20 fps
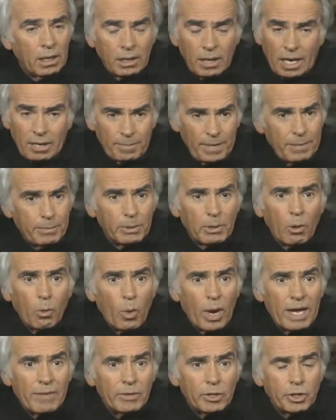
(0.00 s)
And a lot of people will
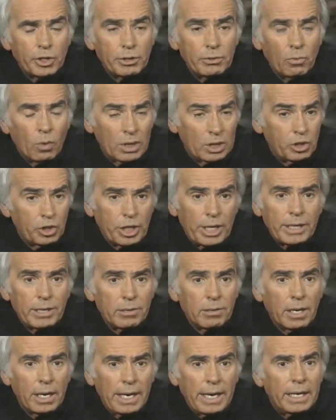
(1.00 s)
wave at you, want to
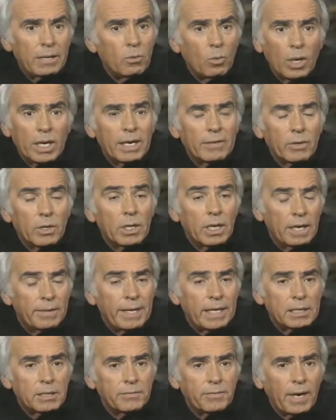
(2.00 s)
shake your hand, whatever.
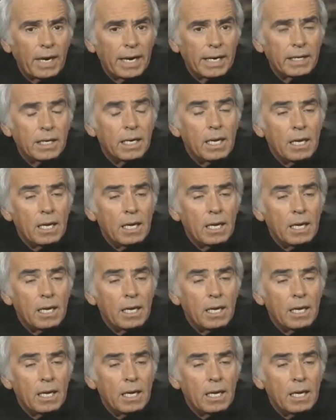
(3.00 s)
And that's fine.